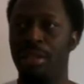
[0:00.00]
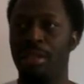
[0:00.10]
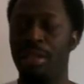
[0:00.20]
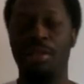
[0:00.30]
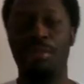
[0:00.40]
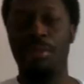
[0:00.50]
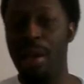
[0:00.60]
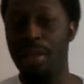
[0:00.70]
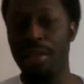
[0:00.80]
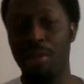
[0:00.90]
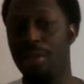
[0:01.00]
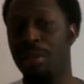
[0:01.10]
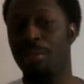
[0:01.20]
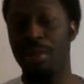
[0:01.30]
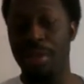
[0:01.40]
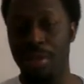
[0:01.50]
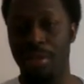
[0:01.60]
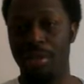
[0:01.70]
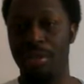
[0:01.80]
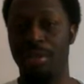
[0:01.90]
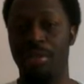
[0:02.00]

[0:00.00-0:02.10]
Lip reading: don't practice what they preach.